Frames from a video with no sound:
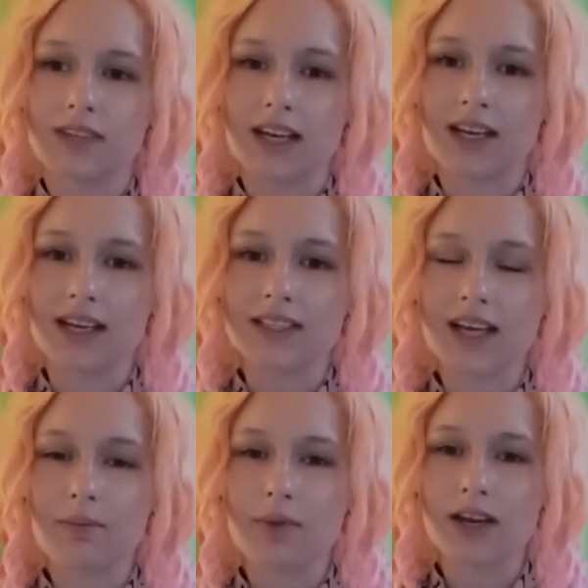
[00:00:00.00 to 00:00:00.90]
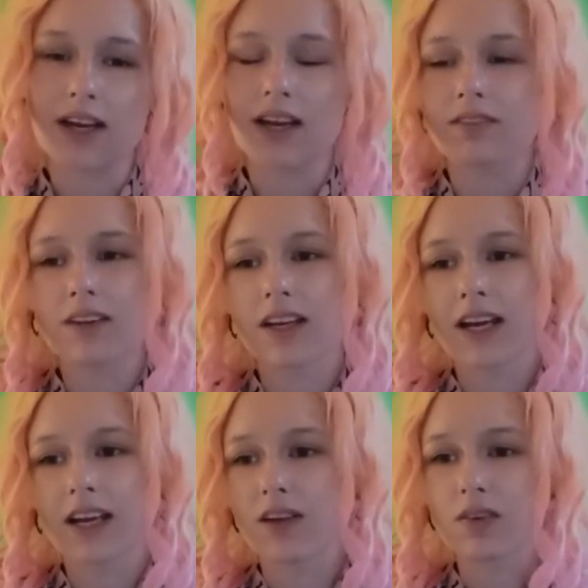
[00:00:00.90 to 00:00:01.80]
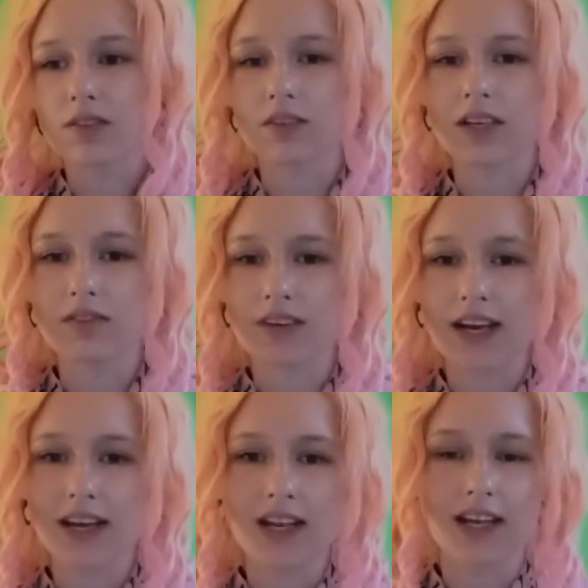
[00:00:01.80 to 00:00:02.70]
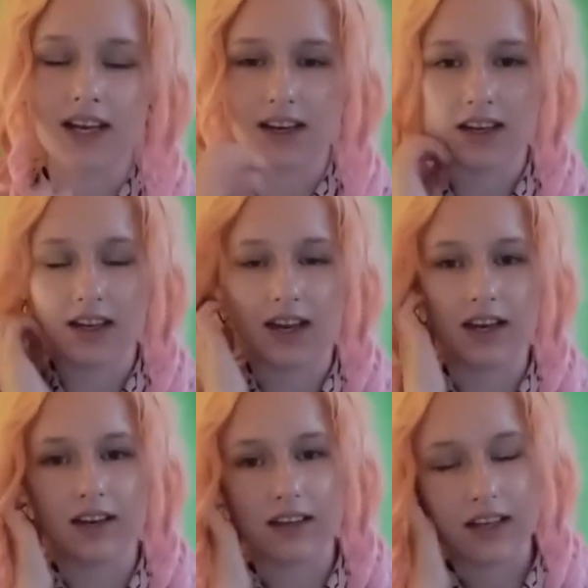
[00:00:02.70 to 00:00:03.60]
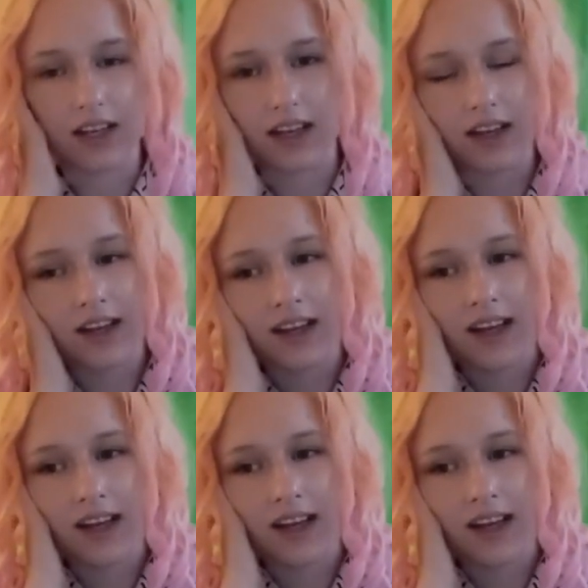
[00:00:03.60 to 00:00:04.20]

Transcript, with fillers: that things happen and i feel like he was really friendly and and he